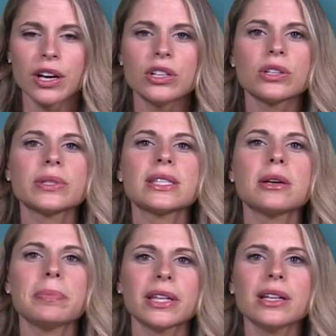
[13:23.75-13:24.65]
So it's the
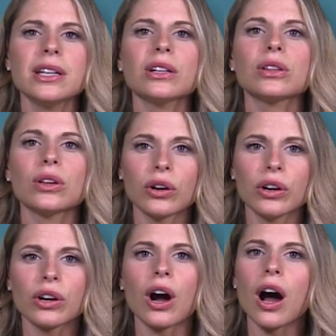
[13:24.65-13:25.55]
ability to
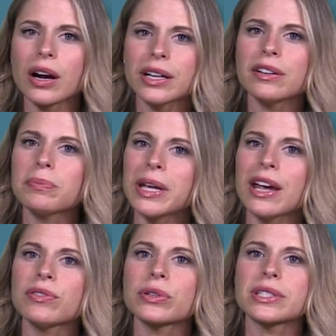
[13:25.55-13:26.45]
learn cognitive and
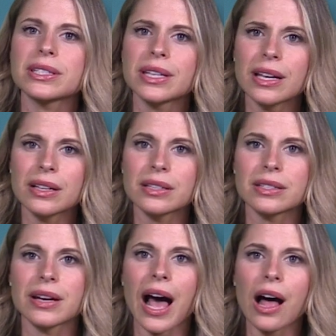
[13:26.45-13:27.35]
behavioral
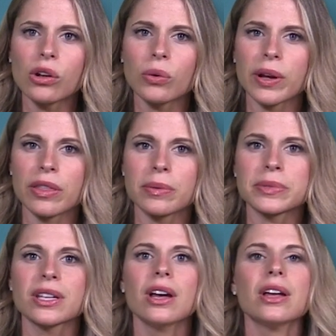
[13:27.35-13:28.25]
skills and
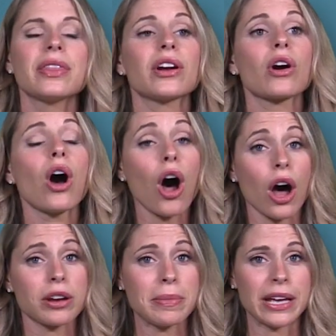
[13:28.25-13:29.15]
algorithms that are
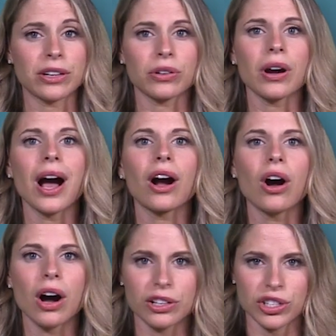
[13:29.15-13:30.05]
automated or
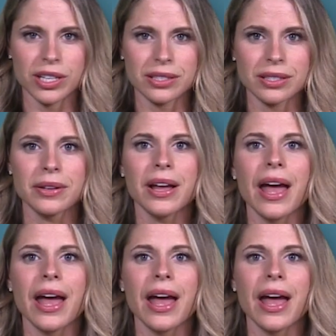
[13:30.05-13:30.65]
unconscious.